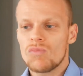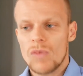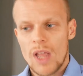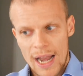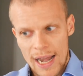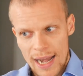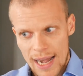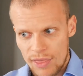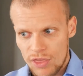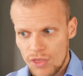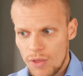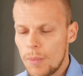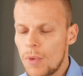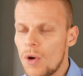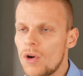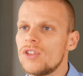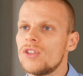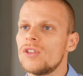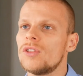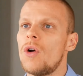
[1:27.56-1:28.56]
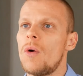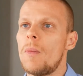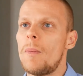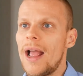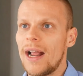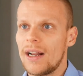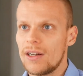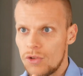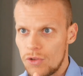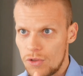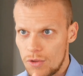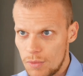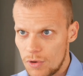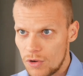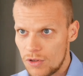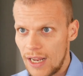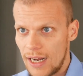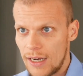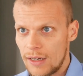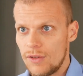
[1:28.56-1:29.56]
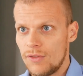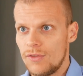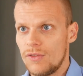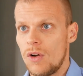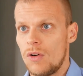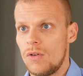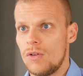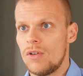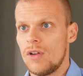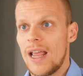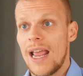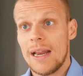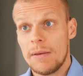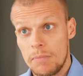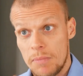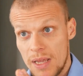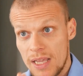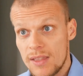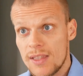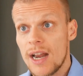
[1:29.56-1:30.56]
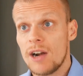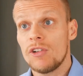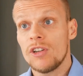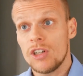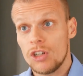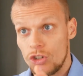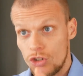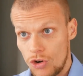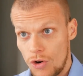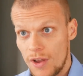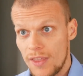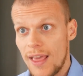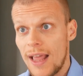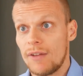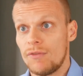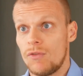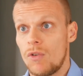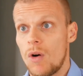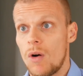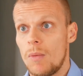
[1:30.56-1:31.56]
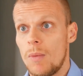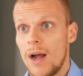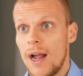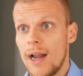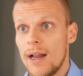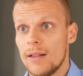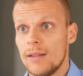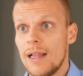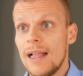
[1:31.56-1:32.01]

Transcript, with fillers: let the person go back to the protective coat and be there and enjoy that for a while